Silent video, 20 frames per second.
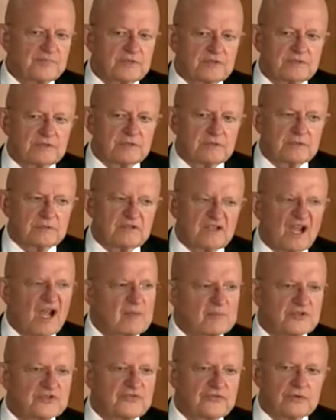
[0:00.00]
but the
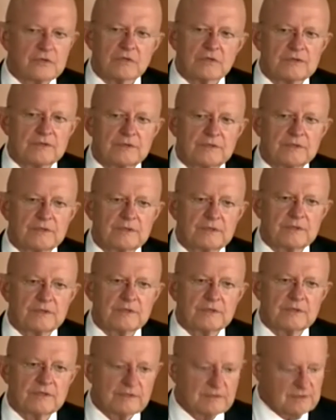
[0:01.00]
atmosphere
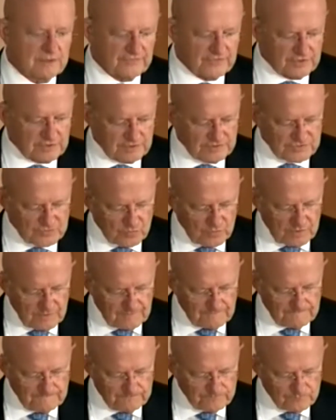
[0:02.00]
of it as well.